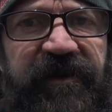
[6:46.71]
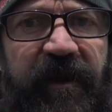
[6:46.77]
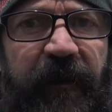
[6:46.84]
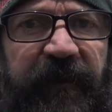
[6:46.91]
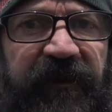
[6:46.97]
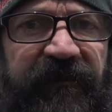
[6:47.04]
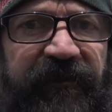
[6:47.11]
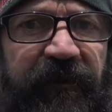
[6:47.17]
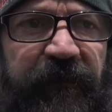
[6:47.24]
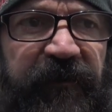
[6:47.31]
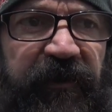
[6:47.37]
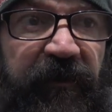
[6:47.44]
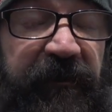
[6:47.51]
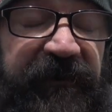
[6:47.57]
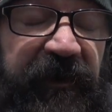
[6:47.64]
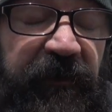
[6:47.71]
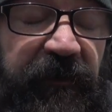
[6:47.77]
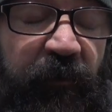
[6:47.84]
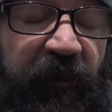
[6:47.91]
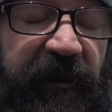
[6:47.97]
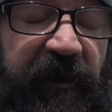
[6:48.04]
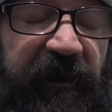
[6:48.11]
coming from your, if you don't
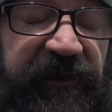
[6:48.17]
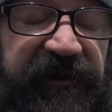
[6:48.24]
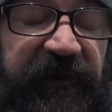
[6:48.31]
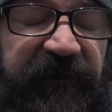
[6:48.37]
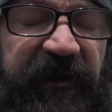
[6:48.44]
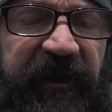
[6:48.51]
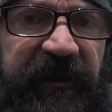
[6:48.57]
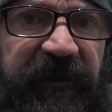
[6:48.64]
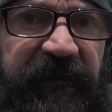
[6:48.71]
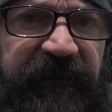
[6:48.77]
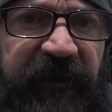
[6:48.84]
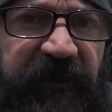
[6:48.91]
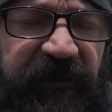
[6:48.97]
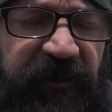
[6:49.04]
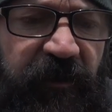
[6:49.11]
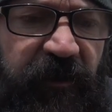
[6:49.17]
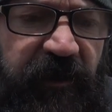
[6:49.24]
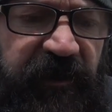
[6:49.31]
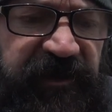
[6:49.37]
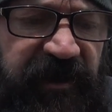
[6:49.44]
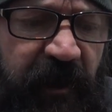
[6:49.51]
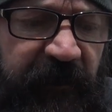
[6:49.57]
know where else to find it, follow the
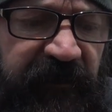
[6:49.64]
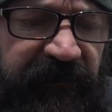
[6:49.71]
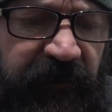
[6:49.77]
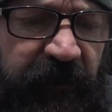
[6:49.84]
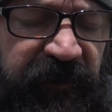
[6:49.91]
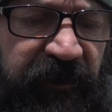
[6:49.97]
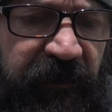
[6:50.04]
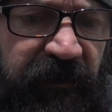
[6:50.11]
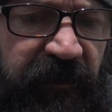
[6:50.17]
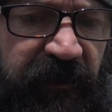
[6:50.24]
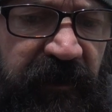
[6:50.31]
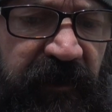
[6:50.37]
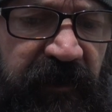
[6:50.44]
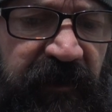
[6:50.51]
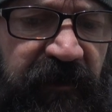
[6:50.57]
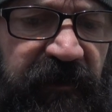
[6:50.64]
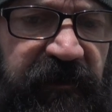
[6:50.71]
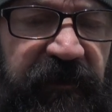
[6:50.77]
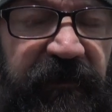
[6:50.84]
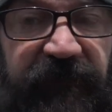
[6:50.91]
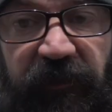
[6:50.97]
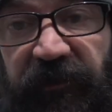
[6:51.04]
harness coming from your,
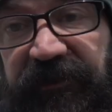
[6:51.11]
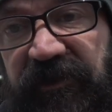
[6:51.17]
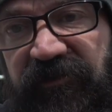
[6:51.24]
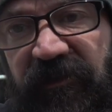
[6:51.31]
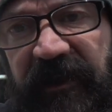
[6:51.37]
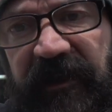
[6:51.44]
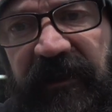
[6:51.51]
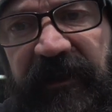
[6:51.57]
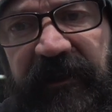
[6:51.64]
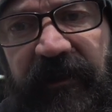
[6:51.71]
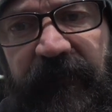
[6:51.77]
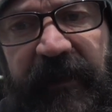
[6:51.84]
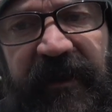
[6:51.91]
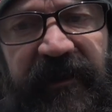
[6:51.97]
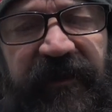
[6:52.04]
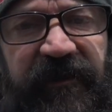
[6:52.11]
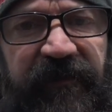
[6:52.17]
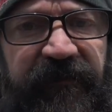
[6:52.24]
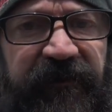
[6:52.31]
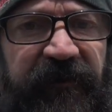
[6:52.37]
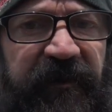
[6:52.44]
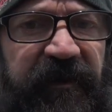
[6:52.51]
your voltage regulator mounted in the
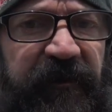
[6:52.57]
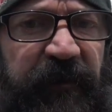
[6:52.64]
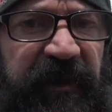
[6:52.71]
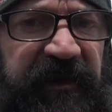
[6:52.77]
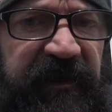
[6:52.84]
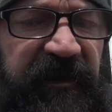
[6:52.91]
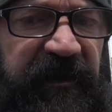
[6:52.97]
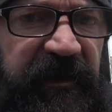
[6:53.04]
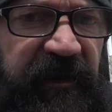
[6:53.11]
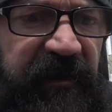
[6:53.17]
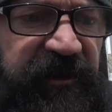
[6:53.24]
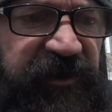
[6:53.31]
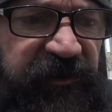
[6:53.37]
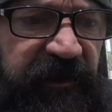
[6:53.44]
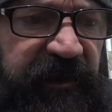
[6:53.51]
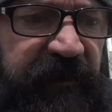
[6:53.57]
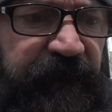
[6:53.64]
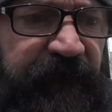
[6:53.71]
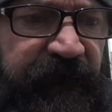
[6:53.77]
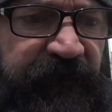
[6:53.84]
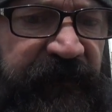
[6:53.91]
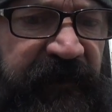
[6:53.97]
front of the bike in the airstream.
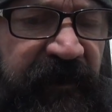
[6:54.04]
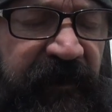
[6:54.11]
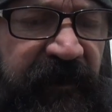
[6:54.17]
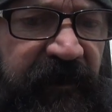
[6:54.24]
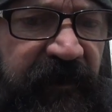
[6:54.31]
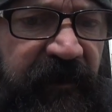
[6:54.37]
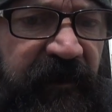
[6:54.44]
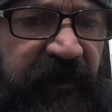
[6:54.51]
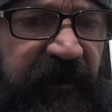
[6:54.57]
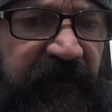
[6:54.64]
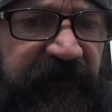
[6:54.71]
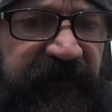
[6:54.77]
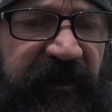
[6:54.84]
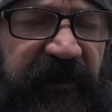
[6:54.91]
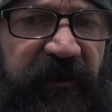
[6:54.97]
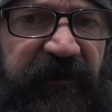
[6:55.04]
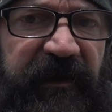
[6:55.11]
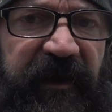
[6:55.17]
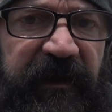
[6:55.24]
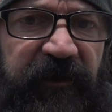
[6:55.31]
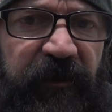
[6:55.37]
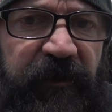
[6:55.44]
Follow
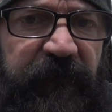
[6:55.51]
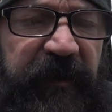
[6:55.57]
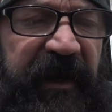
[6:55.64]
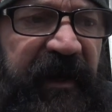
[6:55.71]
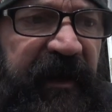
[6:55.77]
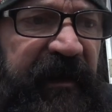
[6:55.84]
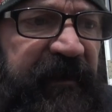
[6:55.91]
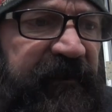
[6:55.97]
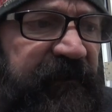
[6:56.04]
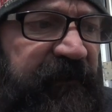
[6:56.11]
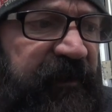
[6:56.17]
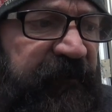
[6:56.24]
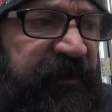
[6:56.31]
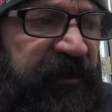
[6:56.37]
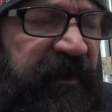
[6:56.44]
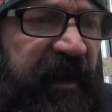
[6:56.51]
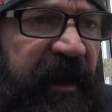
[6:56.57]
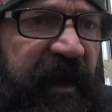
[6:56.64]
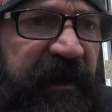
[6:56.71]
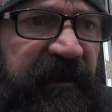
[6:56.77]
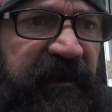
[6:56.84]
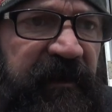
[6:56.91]
that on back if you
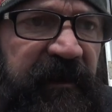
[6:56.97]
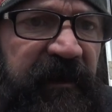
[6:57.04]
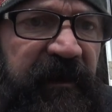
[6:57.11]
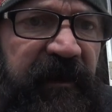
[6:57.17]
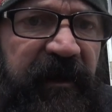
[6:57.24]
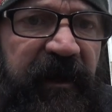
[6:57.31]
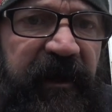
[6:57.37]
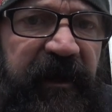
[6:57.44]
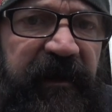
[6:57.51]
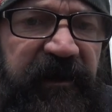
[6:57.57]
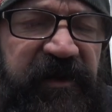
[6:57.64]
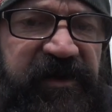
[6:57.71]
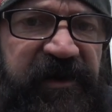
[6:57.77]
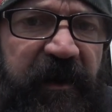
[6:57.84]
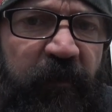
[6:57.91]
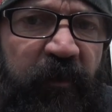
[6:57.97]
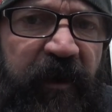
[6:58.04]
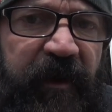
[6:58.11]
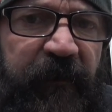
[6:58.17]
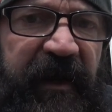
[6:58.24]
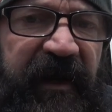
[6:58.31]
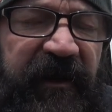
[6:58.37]
can, and
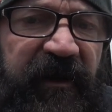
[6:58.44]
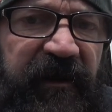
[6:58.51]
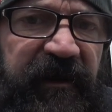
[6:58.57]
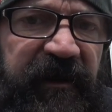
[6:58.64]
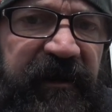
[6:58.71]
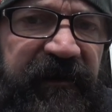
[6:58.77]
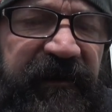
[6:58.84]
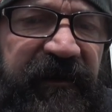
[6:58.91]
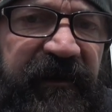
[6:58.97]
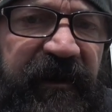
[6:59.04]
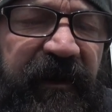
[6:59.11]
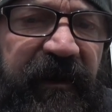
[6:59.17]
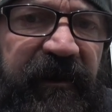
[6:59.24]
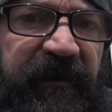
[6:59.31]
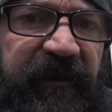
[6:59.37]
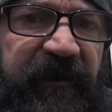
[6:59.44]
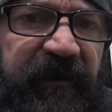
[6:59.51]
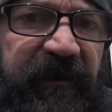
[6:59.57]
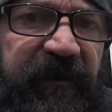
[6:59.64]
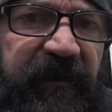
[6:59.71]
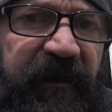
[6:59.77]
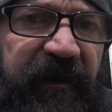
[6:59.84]
somewhere back underneath there,
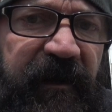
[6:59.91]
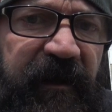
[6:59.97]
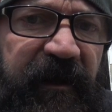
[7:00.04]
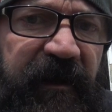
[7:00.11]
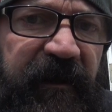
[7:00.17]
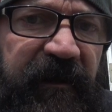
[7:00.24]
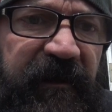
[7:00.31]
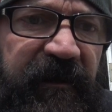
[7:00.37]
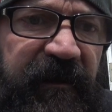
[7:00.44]
uh,